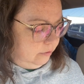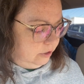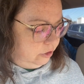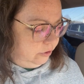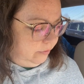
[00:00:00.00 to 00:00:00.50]

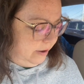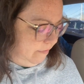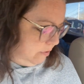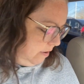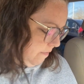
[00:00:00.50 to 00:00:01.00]
1, 2, 3,
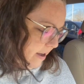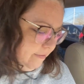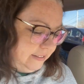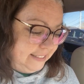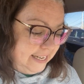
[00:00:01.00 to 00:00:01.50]
4,
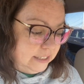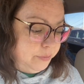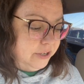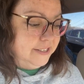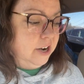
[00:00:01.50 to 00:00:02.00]
5, 6
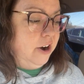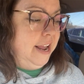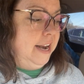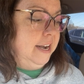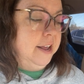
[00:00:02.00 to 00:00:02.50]
books that are
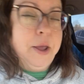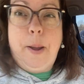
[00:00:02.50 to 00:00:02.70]
in